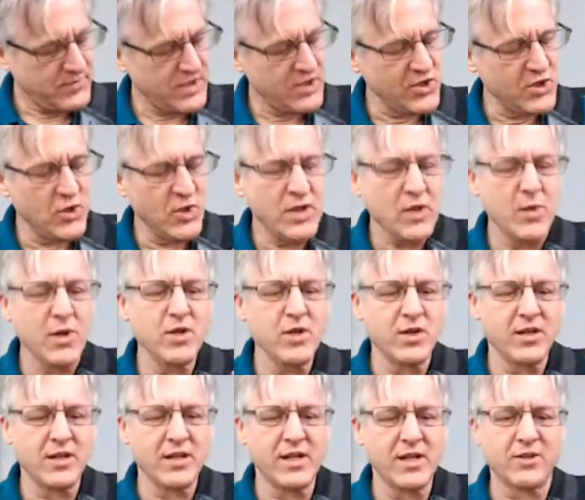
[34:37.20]
anyway, you're
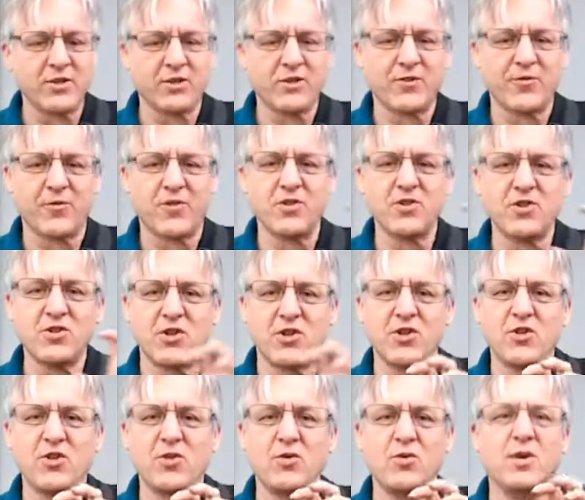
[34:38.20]
going to get those first
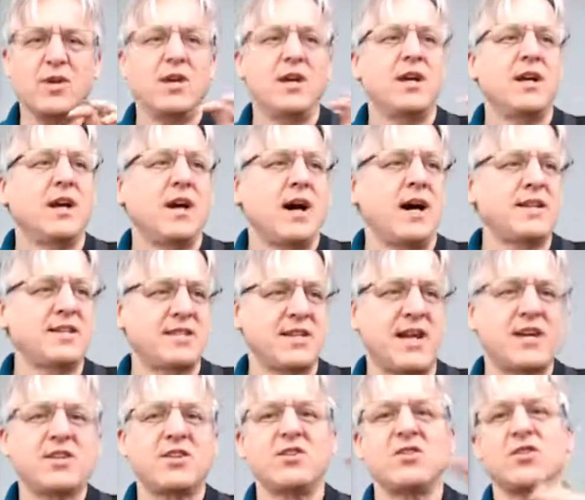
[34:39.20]
2
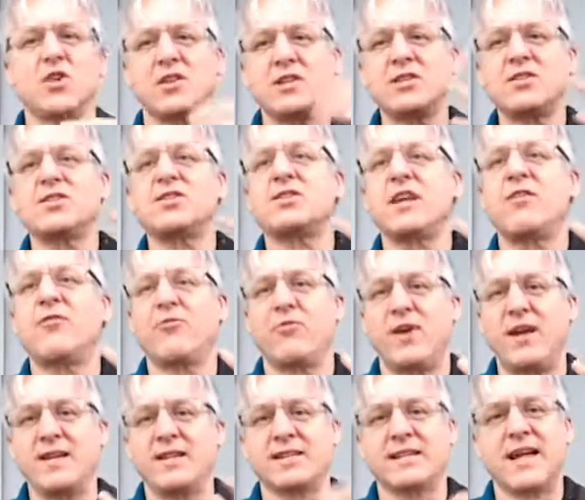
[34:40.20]
sections, or let's just say
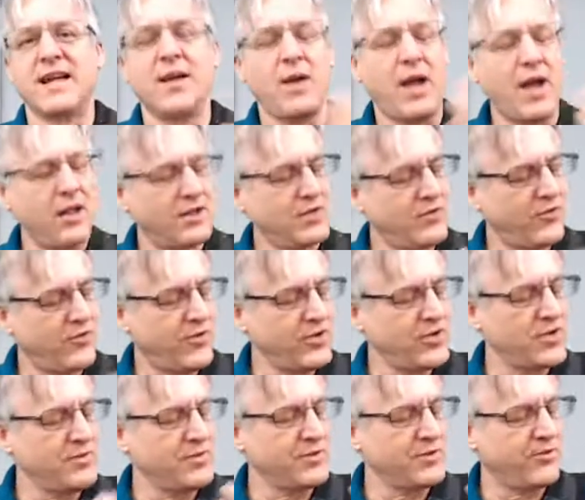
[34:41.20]
phrases. I like to refer
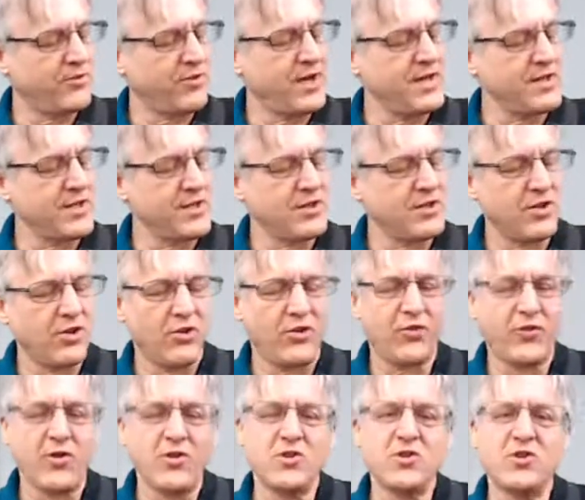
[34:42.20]
to them as phrases. So those
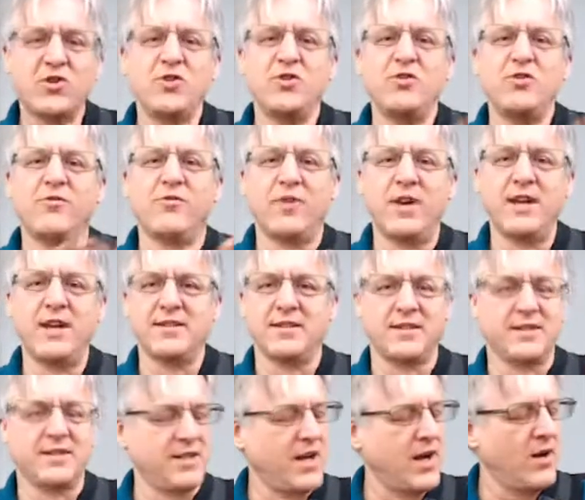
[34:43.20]
first 2
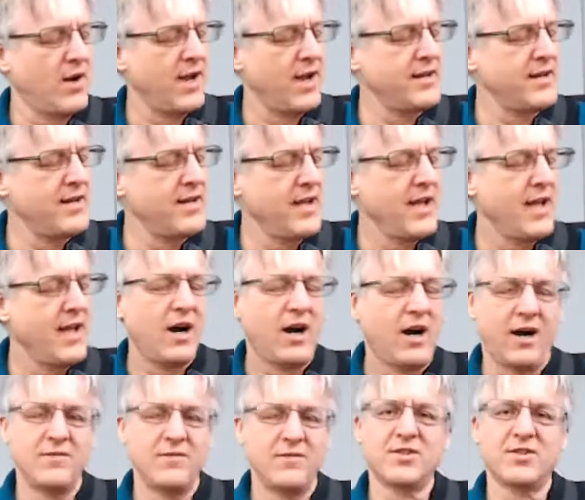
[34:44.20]
phrases, all right,
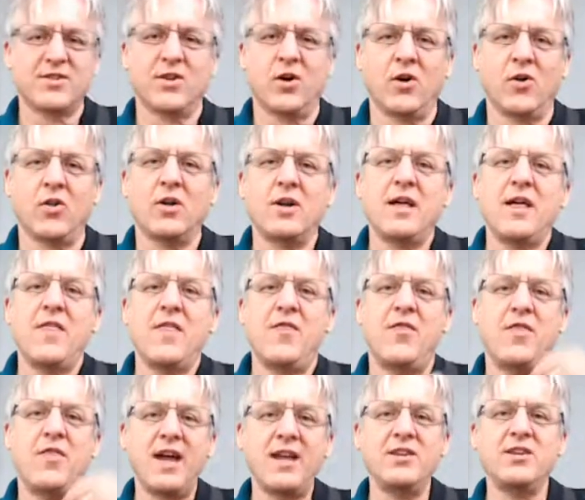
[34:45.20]
of the solo.
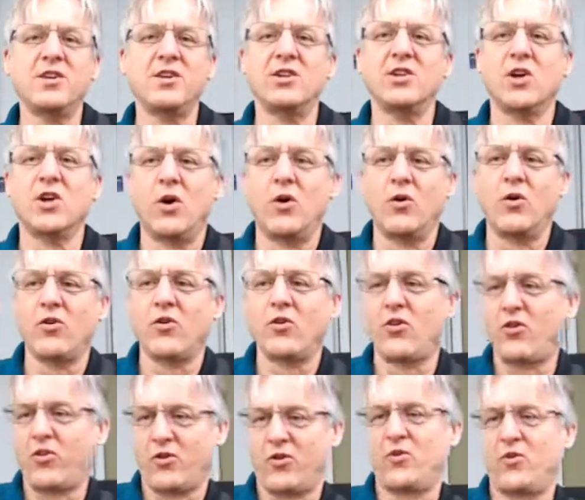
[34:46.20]
Then you're going to go to
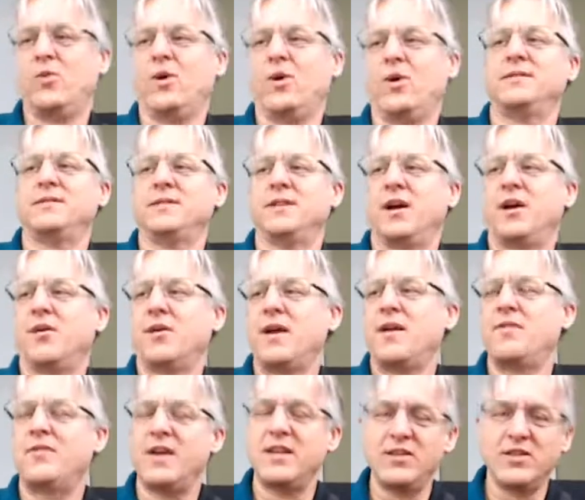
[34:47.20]
the 3rd one. All
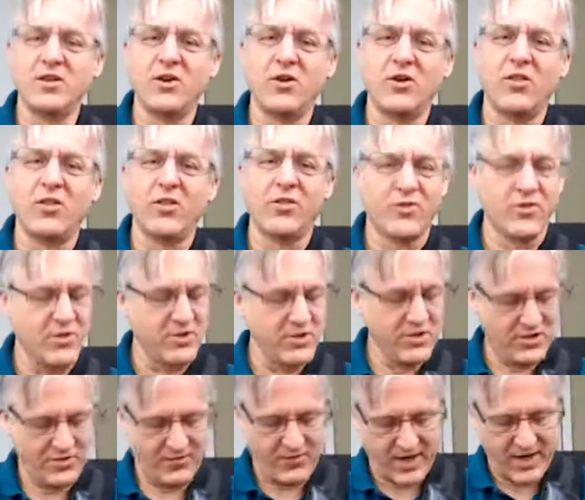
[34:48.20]
right. Then you go to the
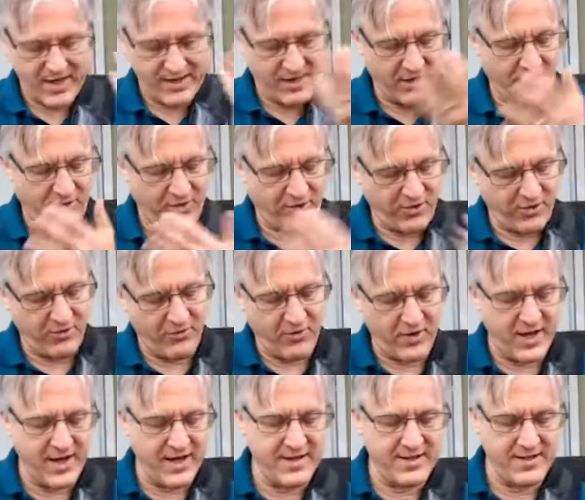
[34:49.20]
3rd phrase. Now the 3rd
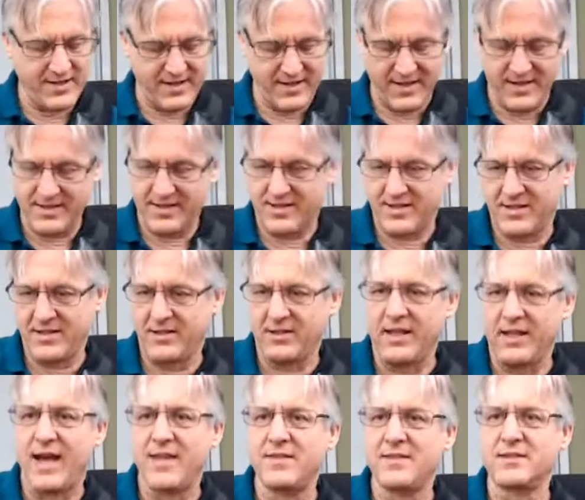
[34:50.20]
phrase is
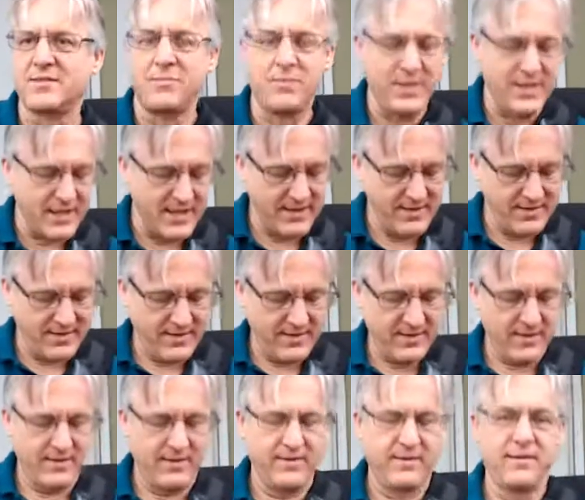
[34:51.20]
still on this B.
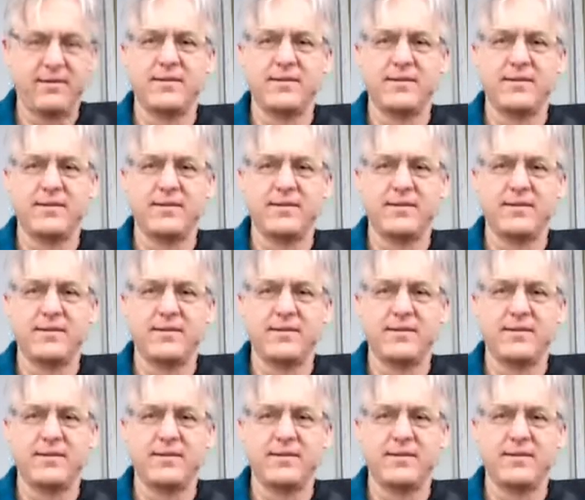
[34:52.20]
All